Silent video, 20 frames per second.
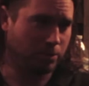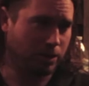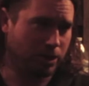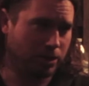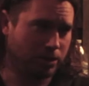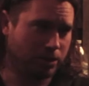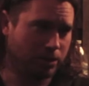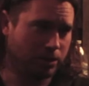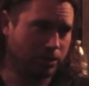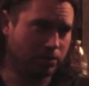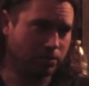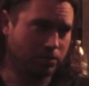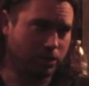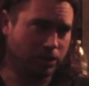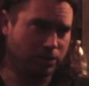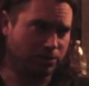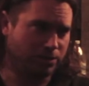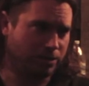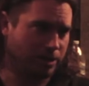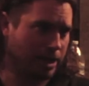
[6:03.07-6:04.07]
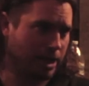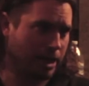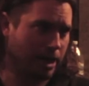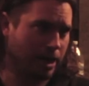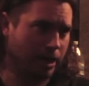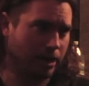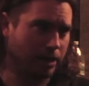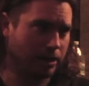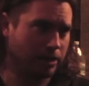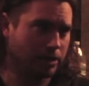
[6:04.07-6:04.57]
bunch, we knew the
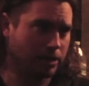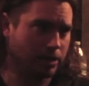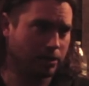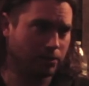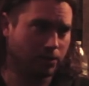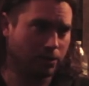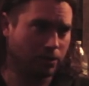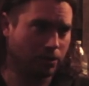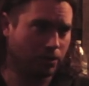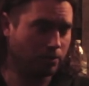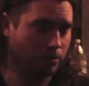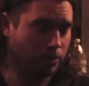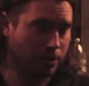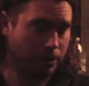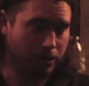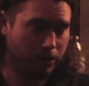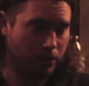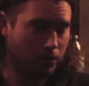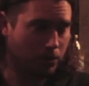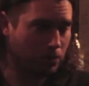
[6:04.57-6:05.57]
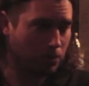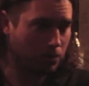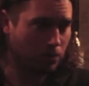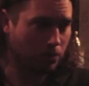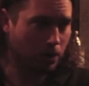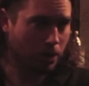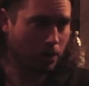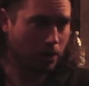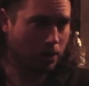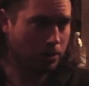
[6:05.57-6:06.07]
guys. They were all really cool,
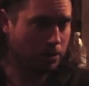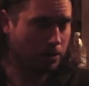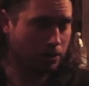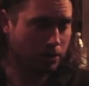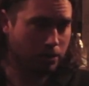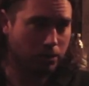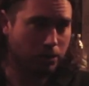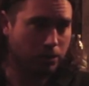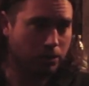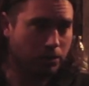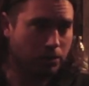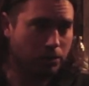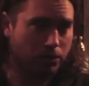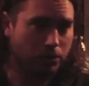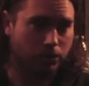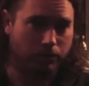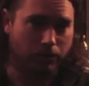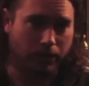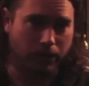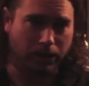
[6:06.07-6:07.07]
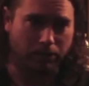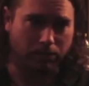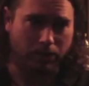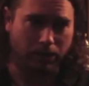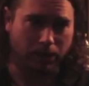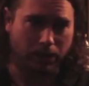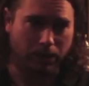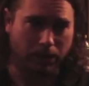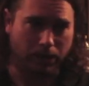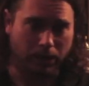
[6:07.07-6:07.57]
good dudes,
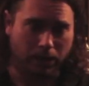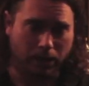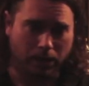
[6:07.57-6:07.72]
family,